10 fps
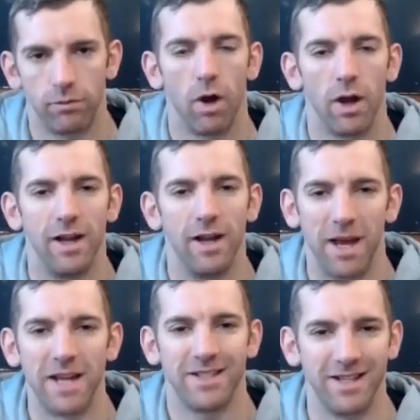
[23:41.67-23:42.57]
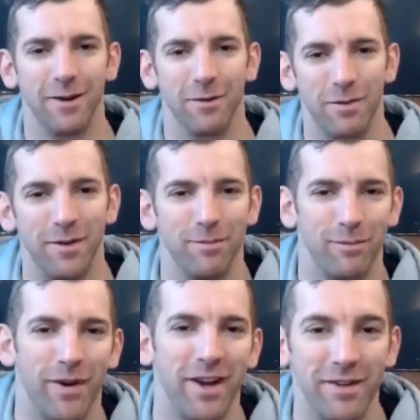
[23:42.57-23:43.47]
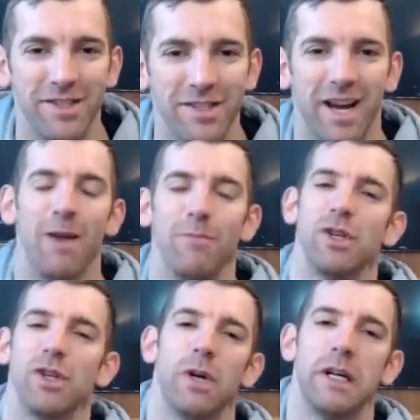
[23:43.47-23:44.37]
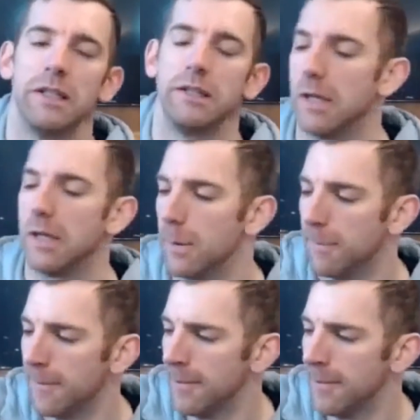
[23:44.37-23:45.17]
royally messed it up in previous times as well, you know.